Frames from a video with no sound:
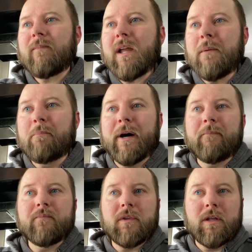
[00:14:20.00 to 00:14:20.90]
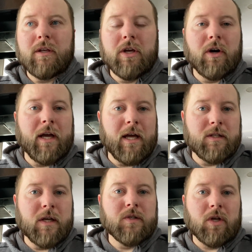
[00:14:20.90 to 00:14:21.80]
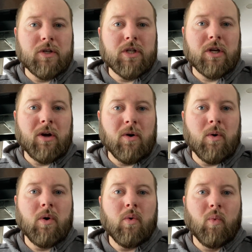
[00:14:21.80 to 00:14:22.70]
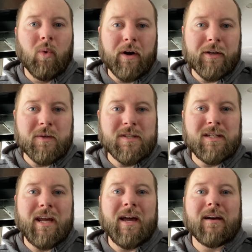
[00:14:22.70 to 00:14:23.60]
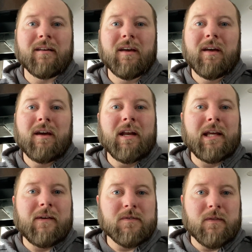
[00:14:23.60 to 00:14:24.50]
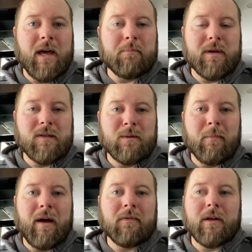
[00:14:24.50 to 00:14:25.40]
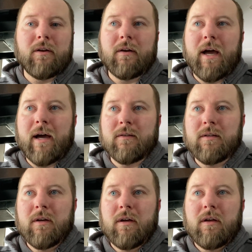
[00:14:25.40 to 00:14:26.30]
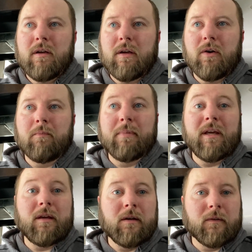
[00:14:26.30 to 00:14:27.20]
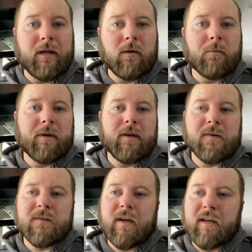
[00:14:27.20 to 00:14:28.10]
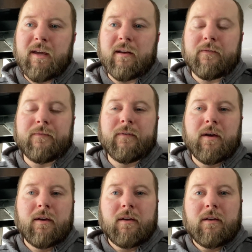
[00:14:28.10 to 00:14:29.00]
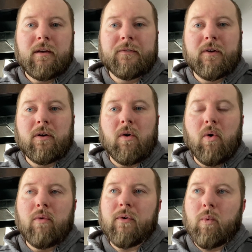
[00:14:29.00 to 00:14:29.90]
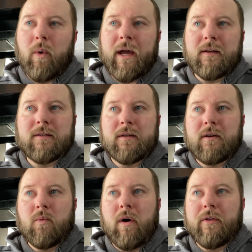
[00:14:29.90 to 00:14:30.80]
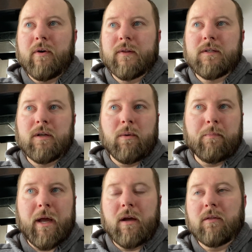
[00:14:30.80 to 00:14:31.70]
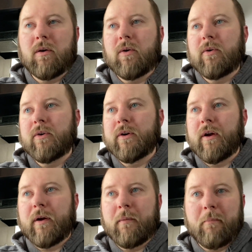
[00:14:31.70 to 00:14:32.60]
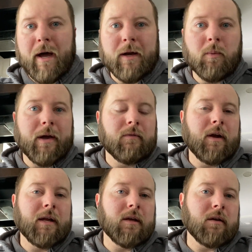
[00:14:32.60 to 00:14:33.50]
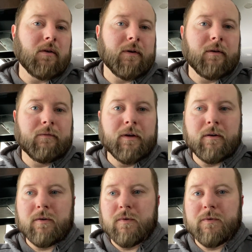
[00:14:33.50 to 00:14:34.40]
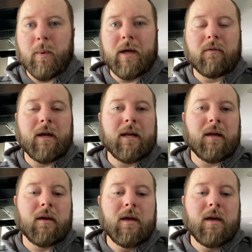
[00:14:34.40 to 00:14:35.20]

but, you know, it, it's good to know where you stand, and it gives you that peace of mind that you're not, you know, being illegal. Because, again, if if you're overweight, whether it's, you know, payload or your combined weight rating or your vehicle's weight rating,